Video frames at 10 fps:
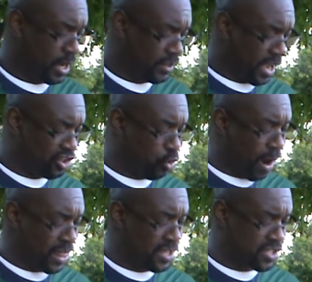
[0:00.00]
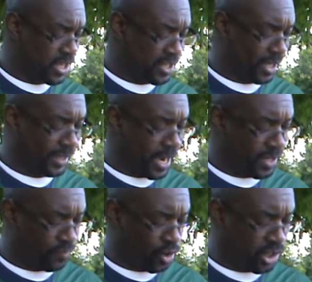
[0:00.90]
that dwellest in the land
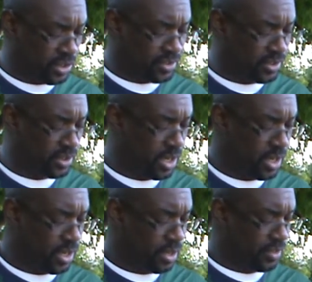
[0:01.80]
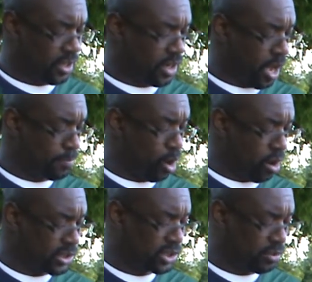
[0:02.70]
of Uz. The cup
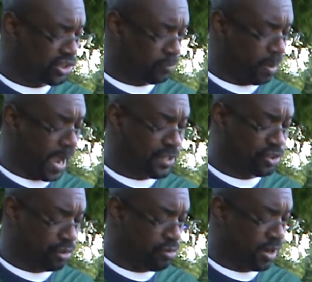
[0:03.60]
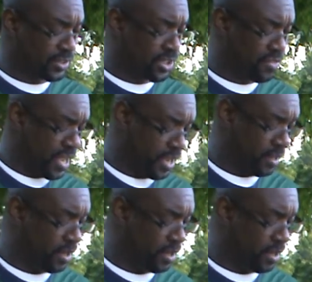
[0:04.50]
also shall pass through unto thee,